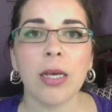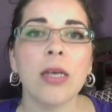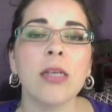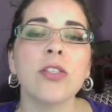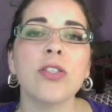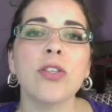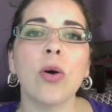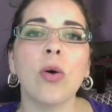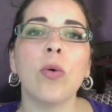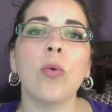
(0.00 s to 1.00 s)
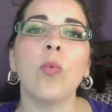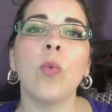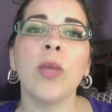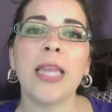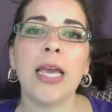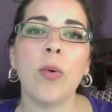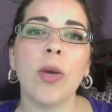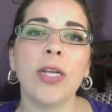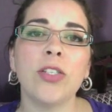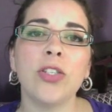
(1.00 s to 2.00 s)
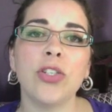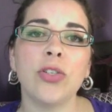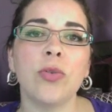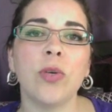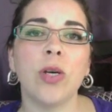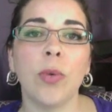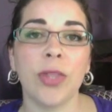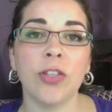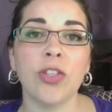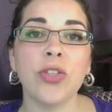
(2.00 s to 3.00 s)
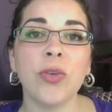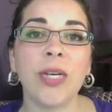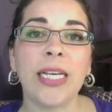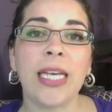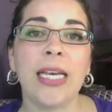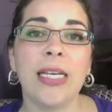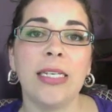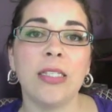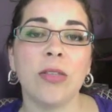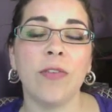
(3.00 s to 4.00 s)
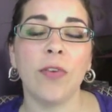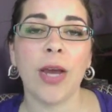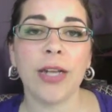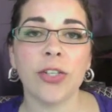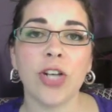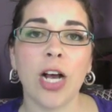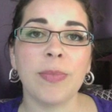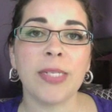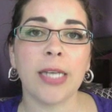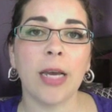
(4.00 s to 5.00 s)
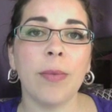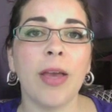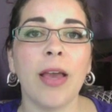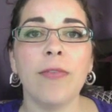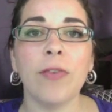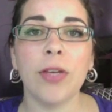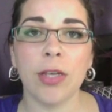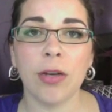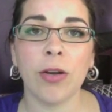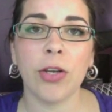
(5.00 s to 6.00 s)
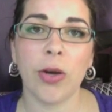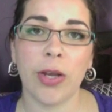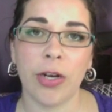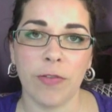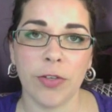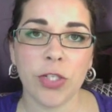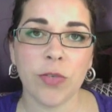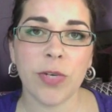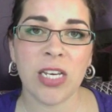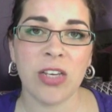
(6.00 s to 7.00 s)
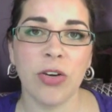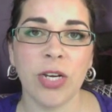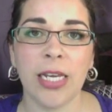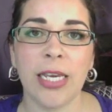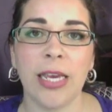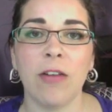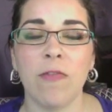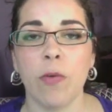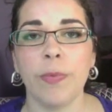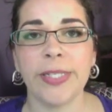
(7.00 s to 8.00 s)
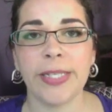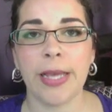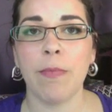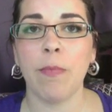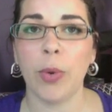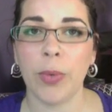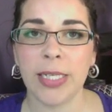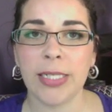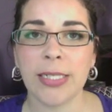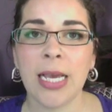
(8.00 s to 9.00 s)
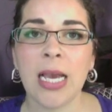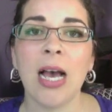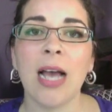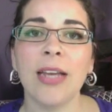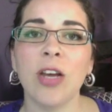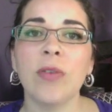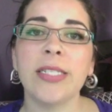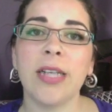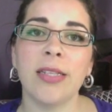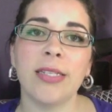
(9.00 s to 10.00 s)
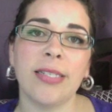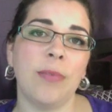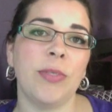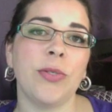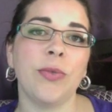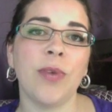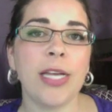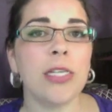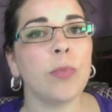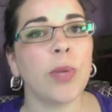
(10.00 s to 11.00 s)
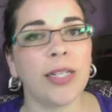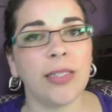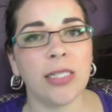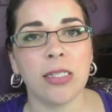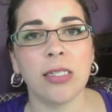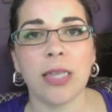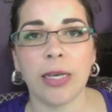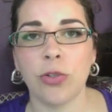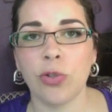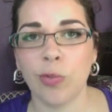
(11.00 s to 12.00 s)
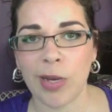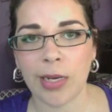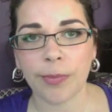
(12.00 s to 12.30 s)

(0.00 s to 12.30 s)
So what they're doing is, if you're at your top step, every year on your anniversary, you're going to get a 4% bonus. I know it's not the same as a raise, but at least it's extra money.